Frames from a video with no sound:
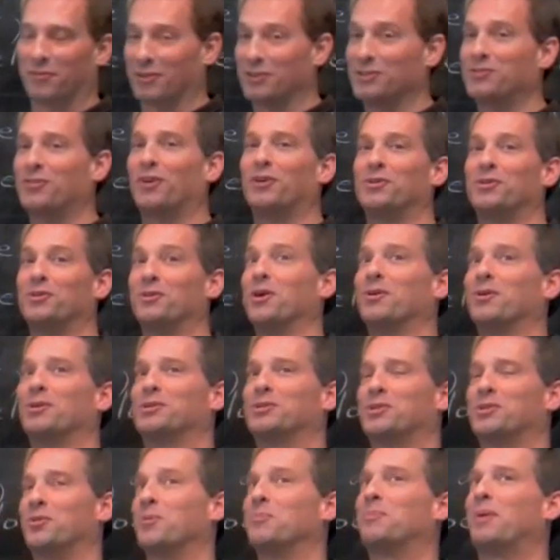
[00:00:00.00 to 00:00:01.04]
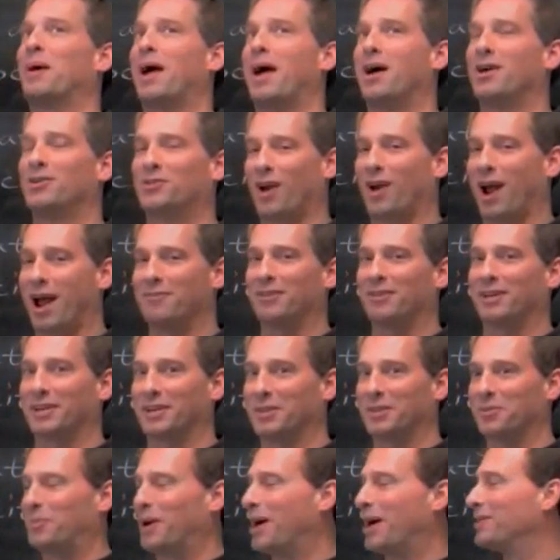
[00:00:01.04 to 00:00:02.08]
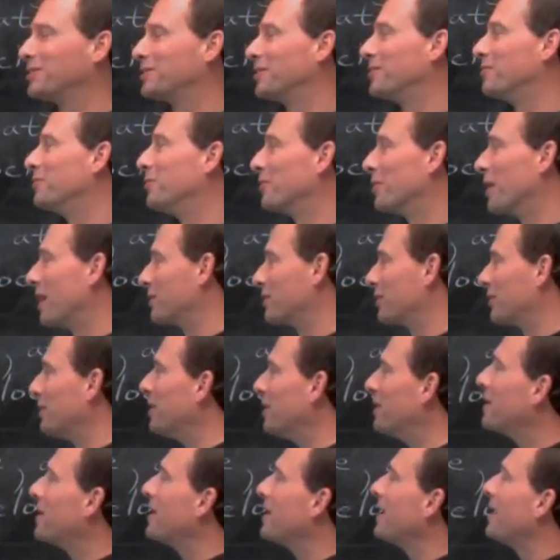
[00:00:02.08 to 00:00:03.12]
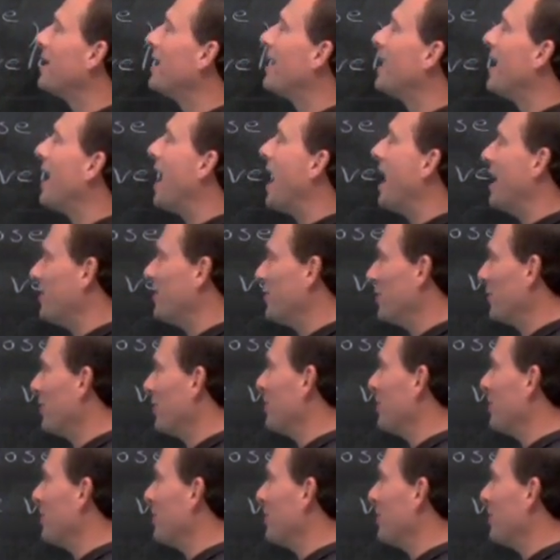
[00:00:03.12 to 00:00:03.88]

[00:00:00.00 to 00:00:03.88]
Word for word: First of all, you noticed you were traveling in the positive direction. And you